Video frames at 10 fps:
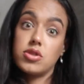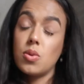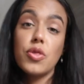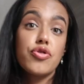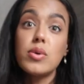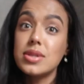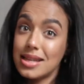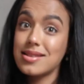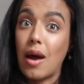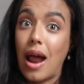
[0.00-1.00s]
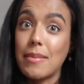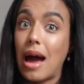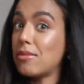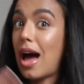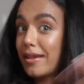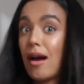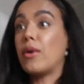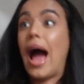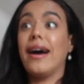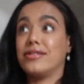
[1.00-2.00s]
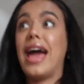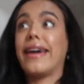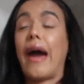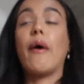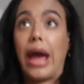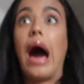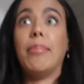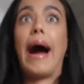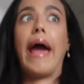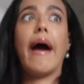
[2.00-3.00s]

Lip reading: Someone throws a discount at me, I'm like, okay, I'll take it. Okay, I'll buy